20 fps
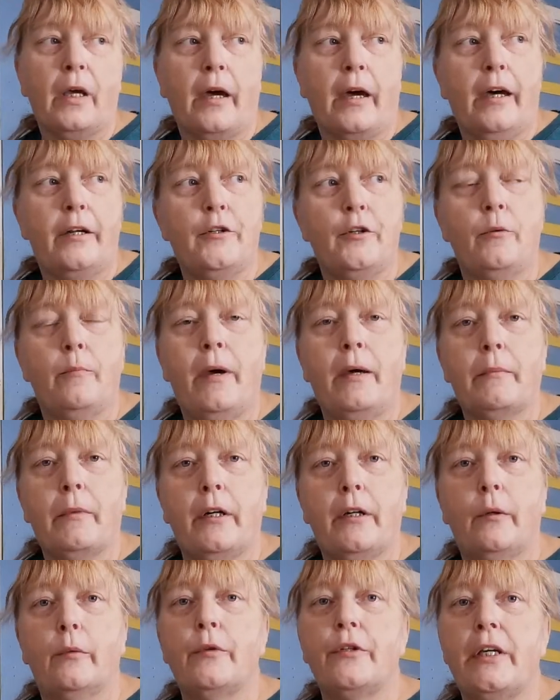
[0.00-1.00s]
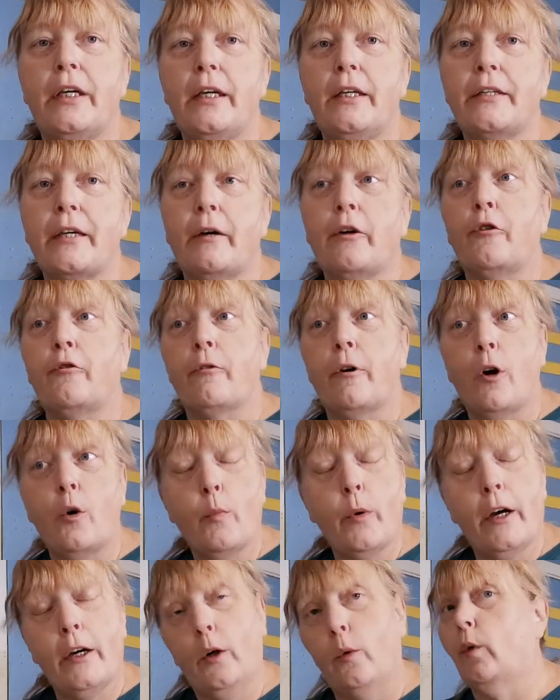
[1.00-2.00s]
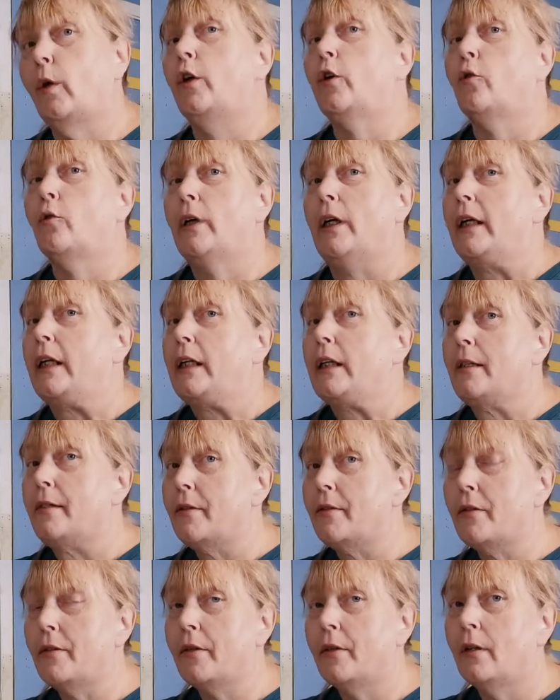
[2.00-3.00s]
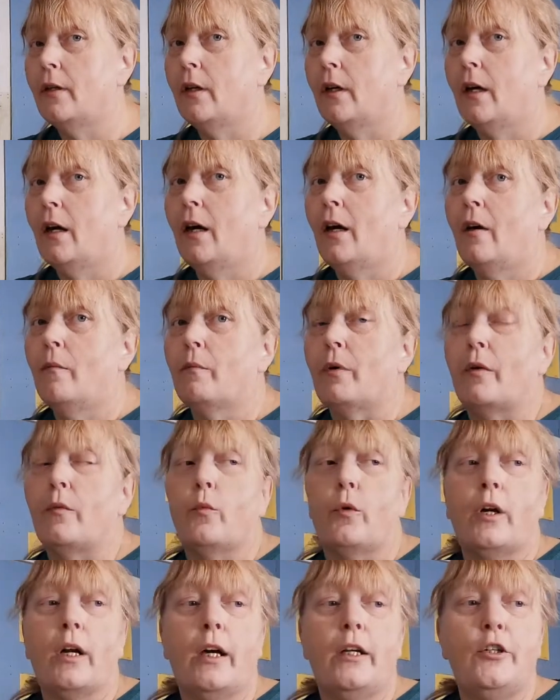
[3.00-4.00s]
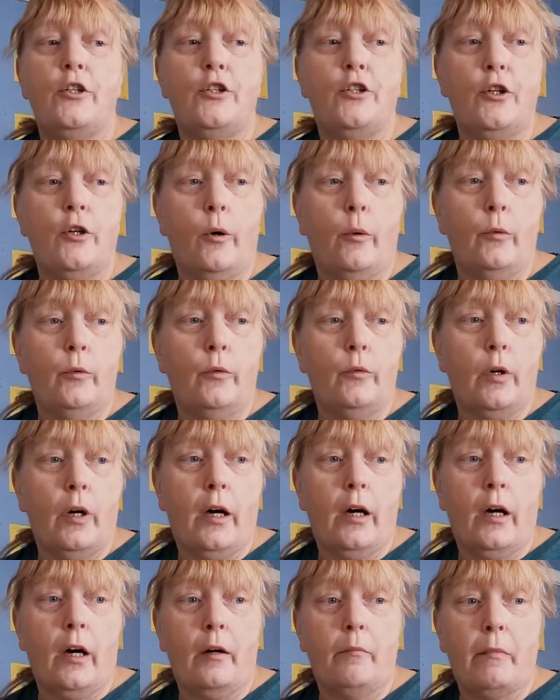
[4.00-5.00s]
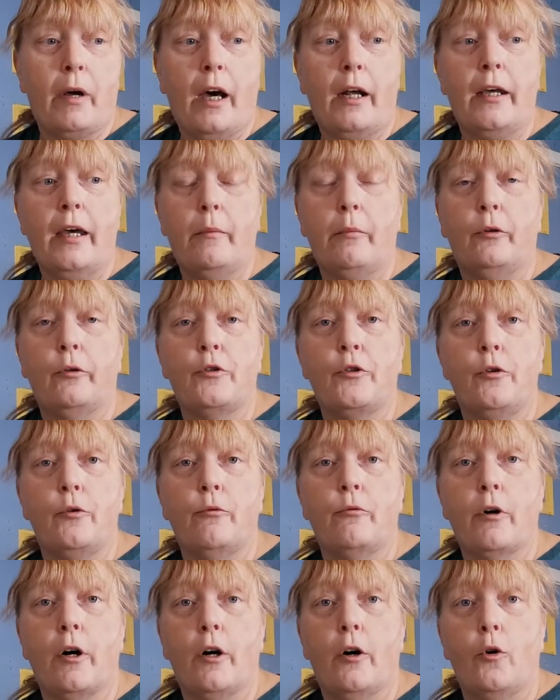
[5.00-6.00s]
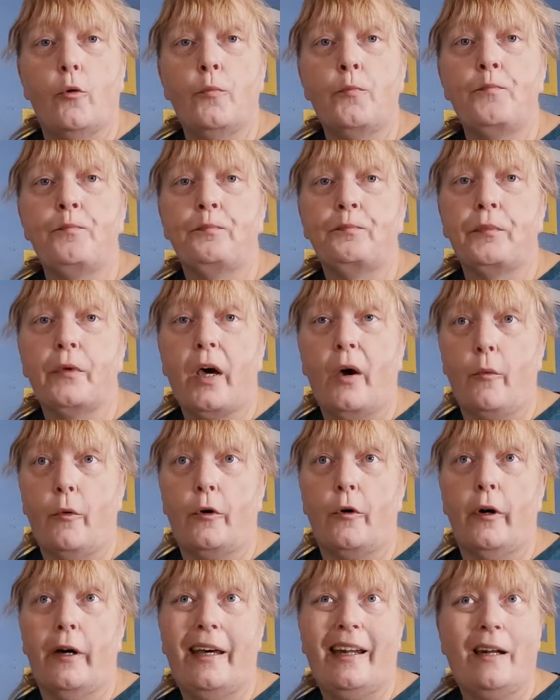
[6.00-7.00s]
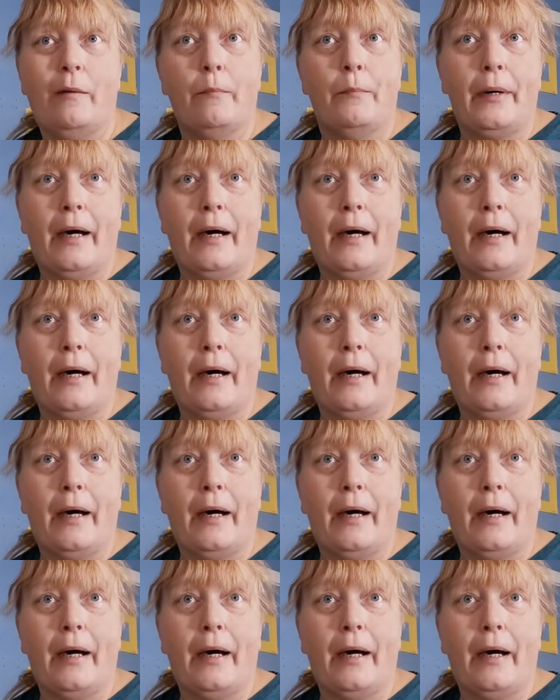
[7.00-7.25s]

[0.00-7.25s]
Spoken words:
I do make my own teas. I grow my own ingredients. But what I'm not able to grow, I will go ahead and